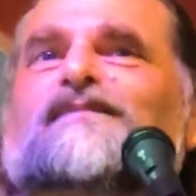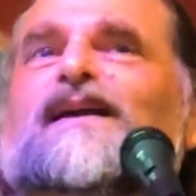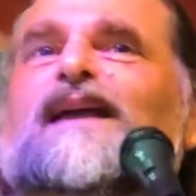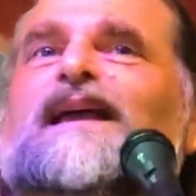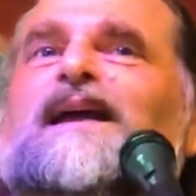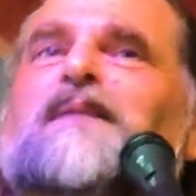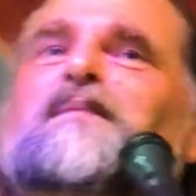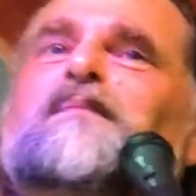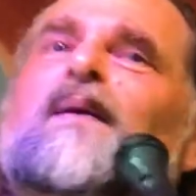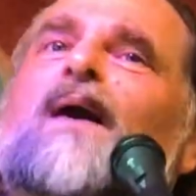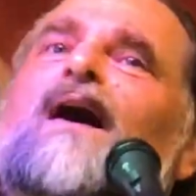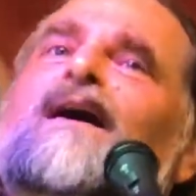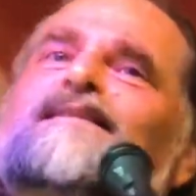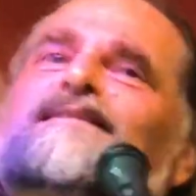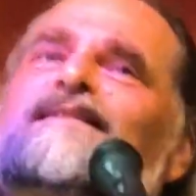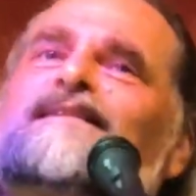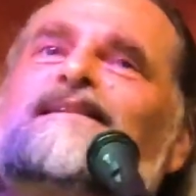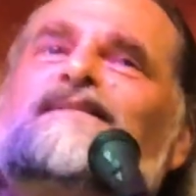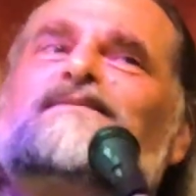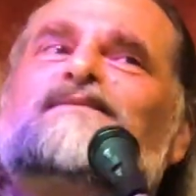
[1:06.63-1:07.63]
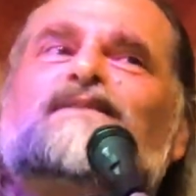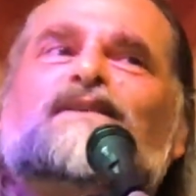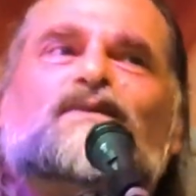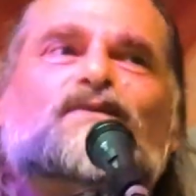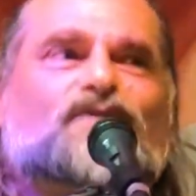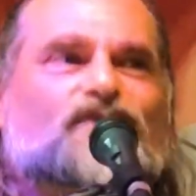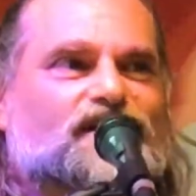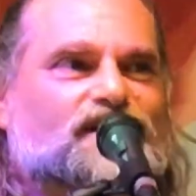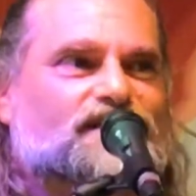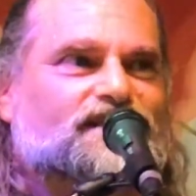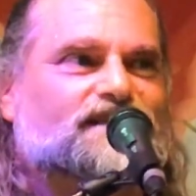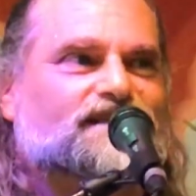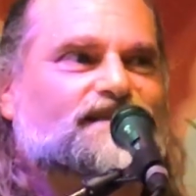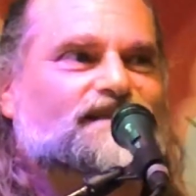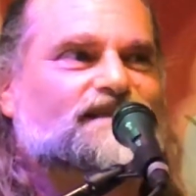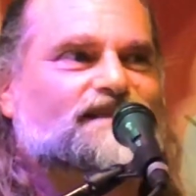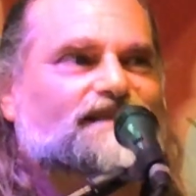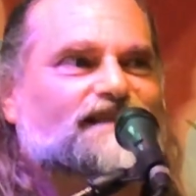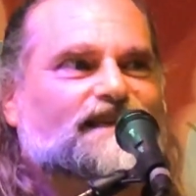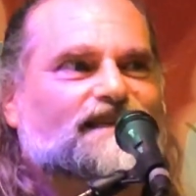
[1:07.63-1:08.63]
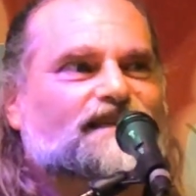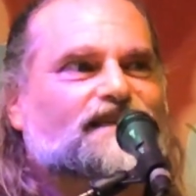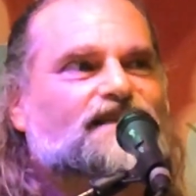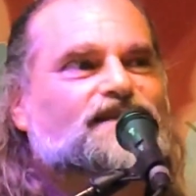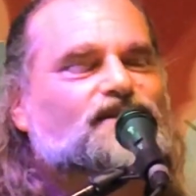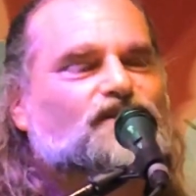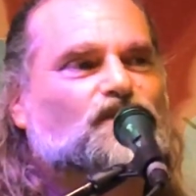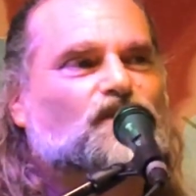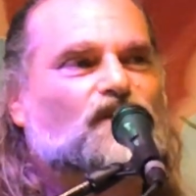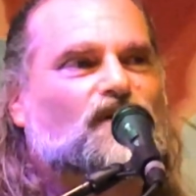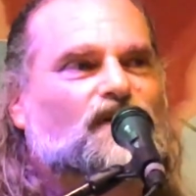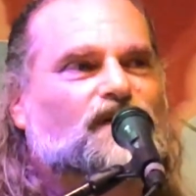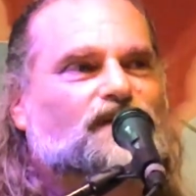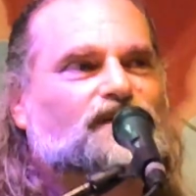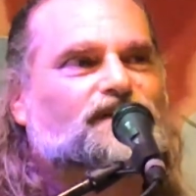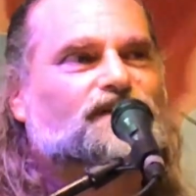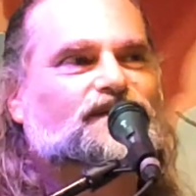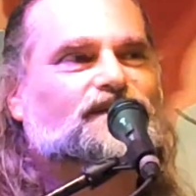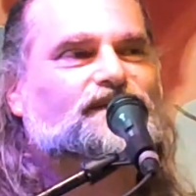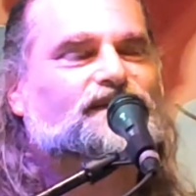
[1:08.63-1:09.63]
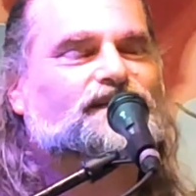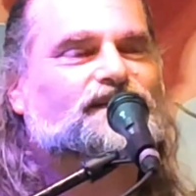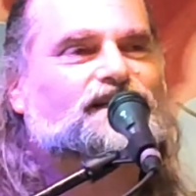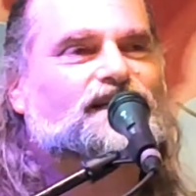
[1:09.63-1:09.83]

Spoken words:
make a positive difference in this world.